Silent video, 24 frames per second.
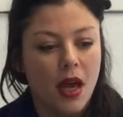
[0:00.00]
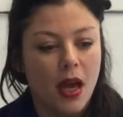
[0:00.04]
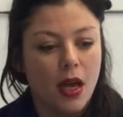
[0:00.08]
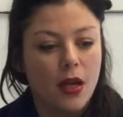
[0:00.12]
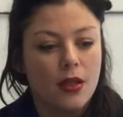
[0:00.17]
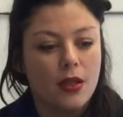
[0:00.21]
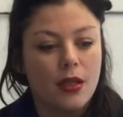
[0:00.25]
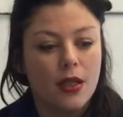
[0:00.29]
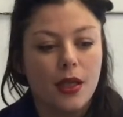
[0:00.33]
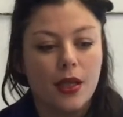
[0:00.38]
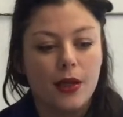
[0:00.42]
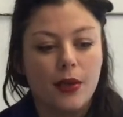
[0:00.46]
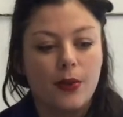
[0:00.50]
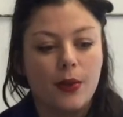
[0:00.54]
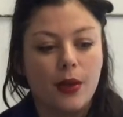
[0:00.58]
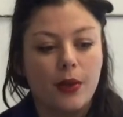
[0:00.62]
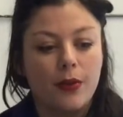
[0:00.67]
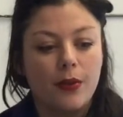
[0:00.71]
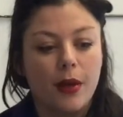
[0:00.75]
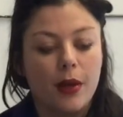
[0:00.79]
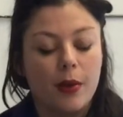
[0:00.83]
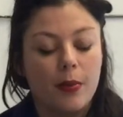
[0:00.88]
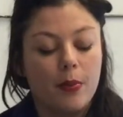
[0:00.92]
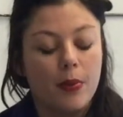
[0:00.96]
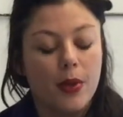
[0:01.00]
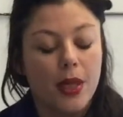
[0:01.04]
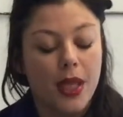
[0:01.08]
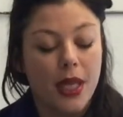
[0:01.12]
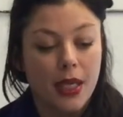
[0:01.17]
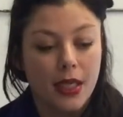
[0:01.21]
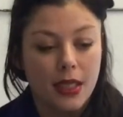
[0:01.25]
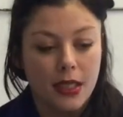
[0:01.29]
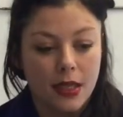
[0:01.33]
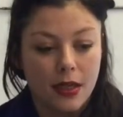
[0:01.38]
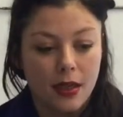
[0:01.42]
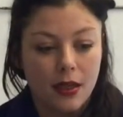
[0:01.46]
And so we grew up with
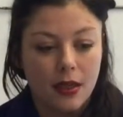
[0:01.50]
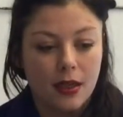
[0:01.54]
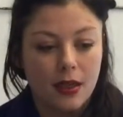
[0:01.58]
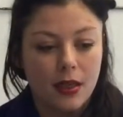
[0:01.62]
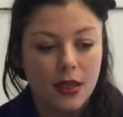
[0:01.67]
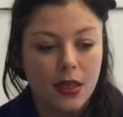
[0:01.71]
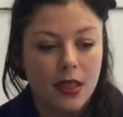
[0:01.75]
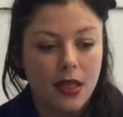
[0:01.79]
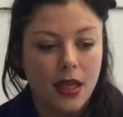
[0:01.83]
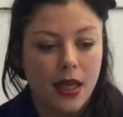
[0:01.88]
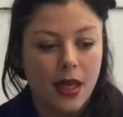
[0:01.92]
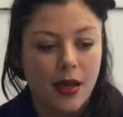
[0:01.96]
his art,